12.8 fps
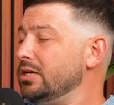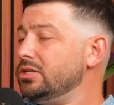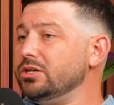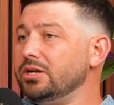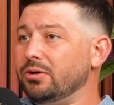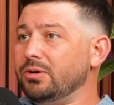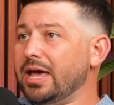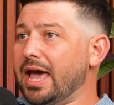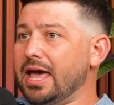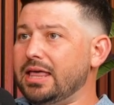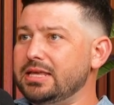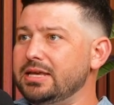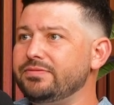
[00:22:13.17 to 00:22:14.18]

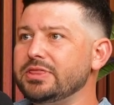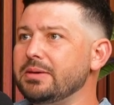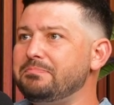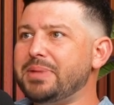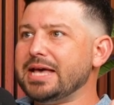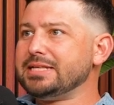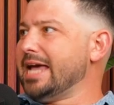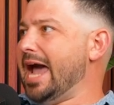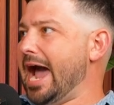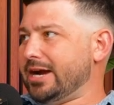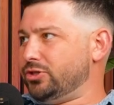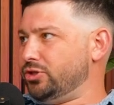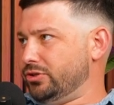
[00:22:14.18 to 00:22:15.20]
Yep. Even the best
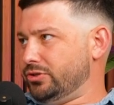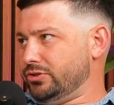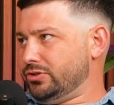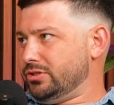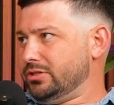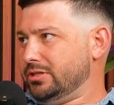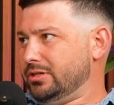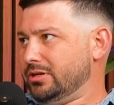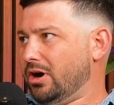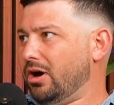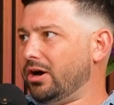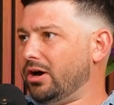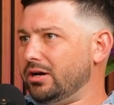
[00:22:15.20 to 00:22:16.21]
actors
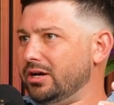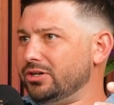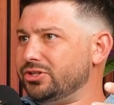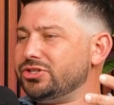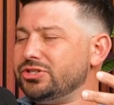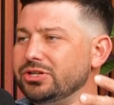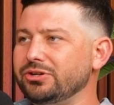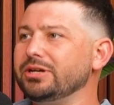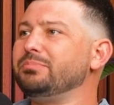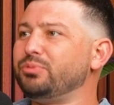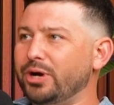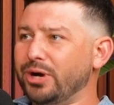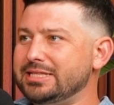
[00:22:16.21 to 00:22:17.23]
are still going
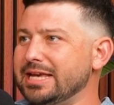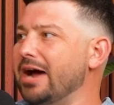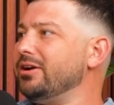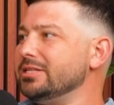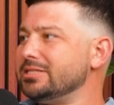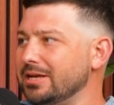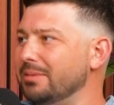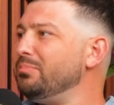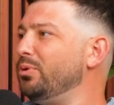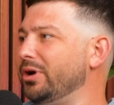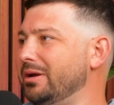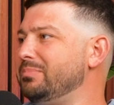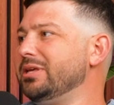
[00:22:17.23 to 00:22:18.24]
to break down at some
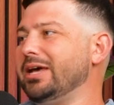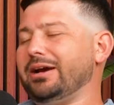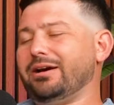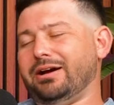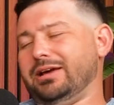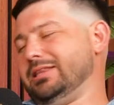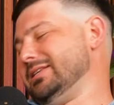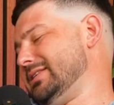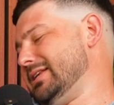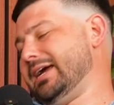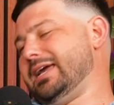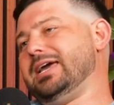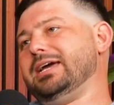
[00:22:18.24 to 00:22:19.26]
point and be like, all right, listen,
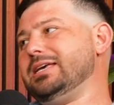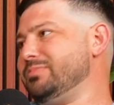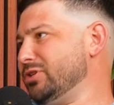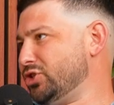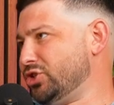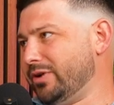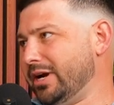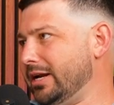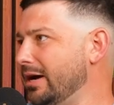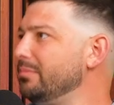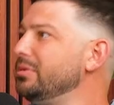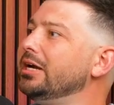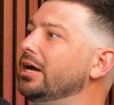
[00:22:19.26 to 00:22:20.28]
I can't keep this charade
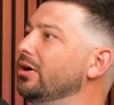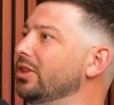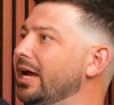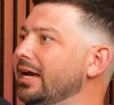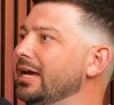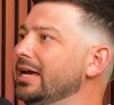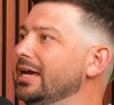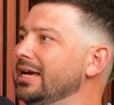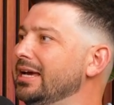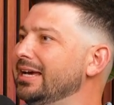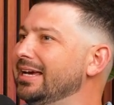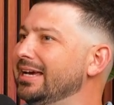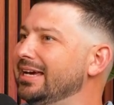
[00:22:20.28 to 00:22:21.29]
up.
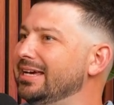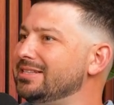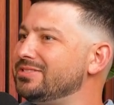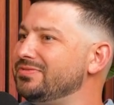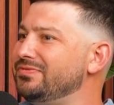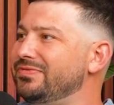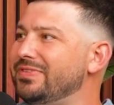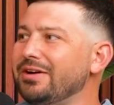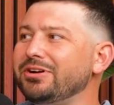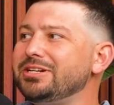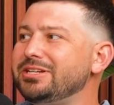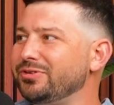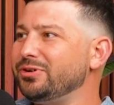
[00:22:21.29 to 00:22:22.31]
It's very
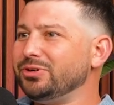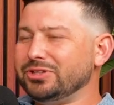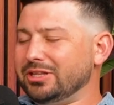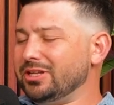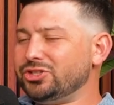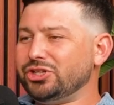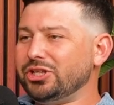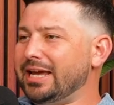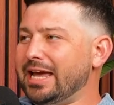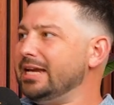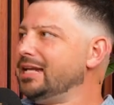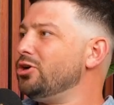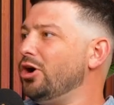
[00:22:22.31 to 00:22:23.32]
difficult unless you're like
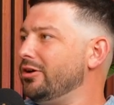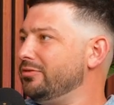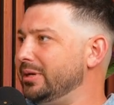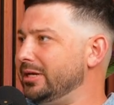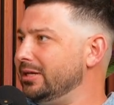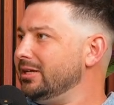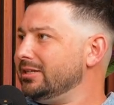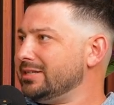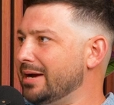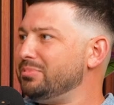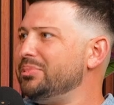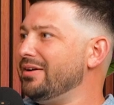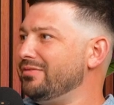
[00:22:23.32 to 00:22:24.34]
Andy Kaufman
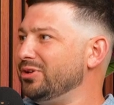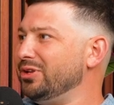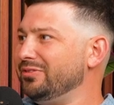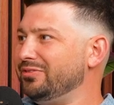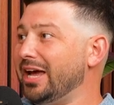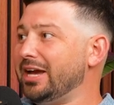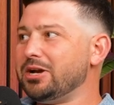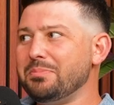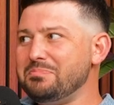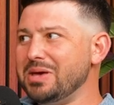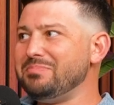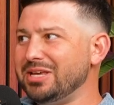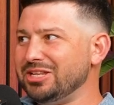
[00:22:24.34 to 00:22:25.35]
type level of like
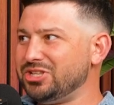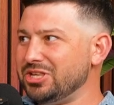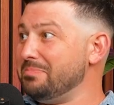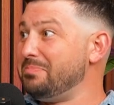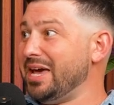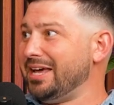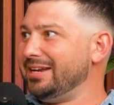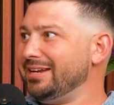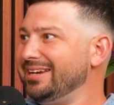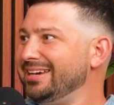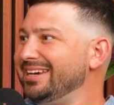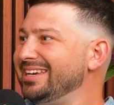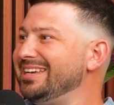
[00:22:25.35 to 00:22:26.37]
commitment to the bit,
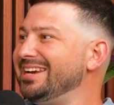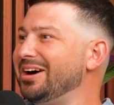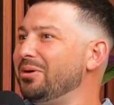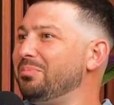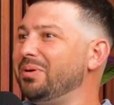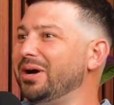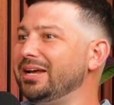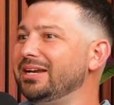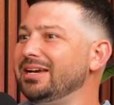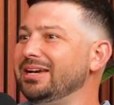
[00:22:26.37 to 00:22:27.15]
but